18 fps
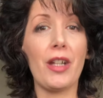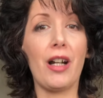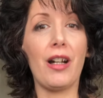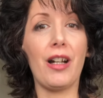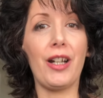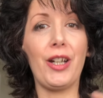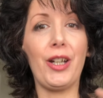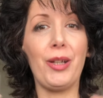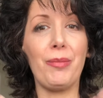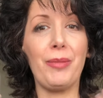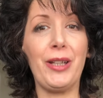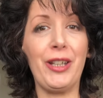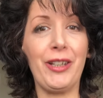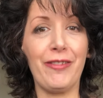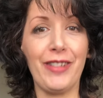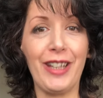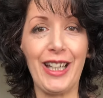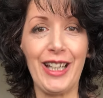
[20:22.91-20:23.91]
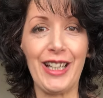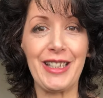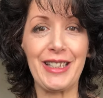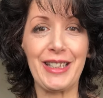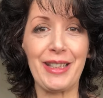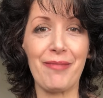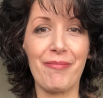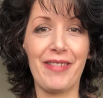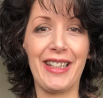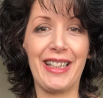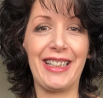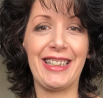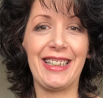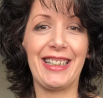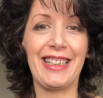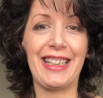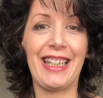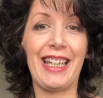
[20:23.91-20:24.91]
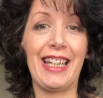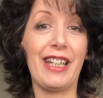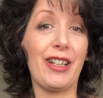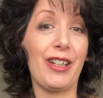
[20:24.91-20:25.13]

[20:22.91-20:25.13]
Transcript: I hope you've learned something today.